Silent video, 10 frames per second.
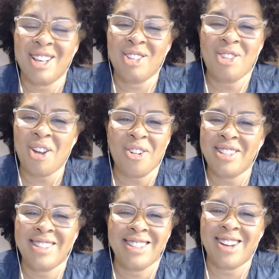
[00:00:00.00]
Sorry,
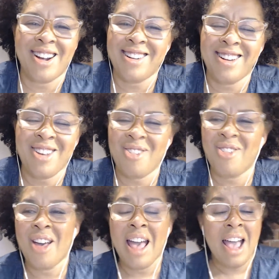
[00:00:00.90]
CR. No.
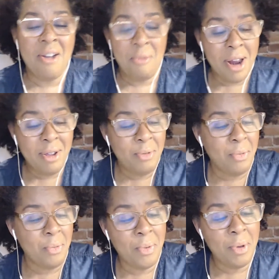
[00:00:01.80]
Why
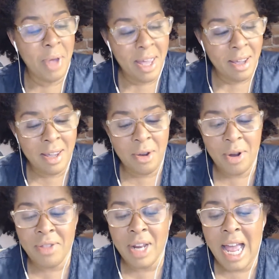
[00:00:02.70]
don't here
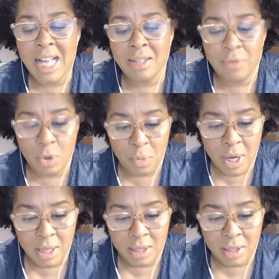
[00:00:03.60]
in the last few
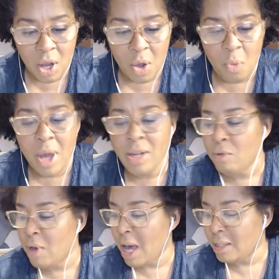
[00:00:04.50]
minutes, why don't
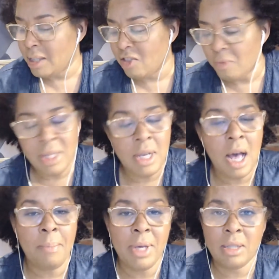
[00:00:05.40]
you guys give me
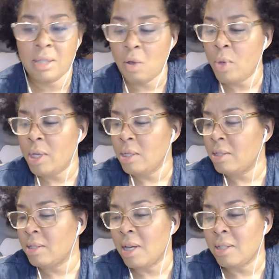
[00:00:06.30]
topics that we can
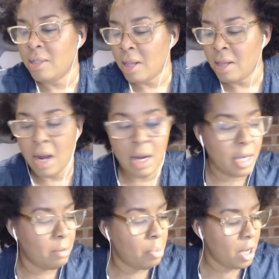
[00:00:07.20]
discuss, and then I
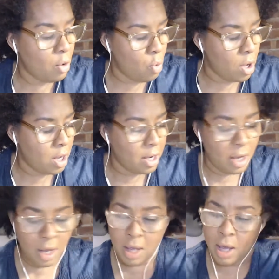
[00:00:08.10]
can pick one.
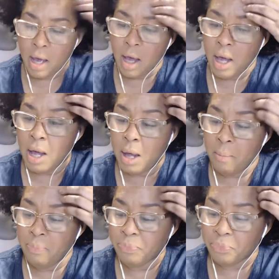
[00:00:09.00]

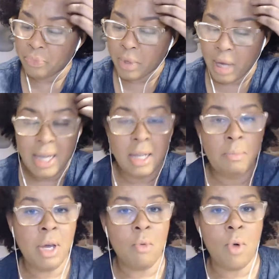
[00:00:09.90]
I can
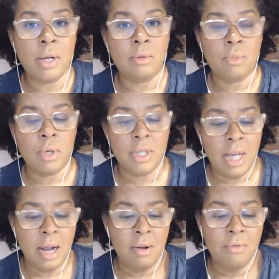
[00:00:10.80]
pick one because
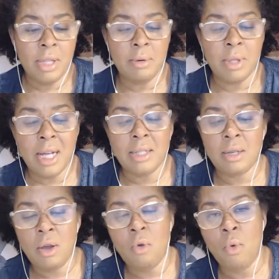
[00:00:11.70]
I really would like
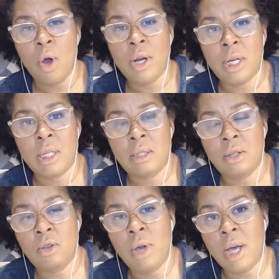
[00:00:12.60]
to know what it is that
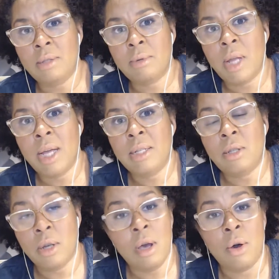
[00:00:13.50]
you guys would like
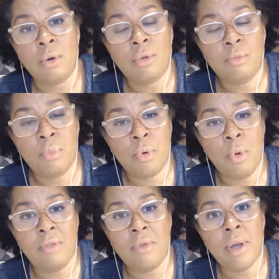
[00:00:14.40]
to know,
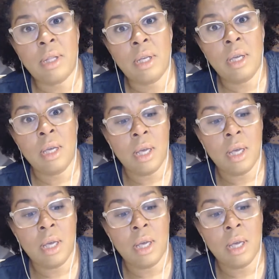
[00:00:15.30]
quite frankly.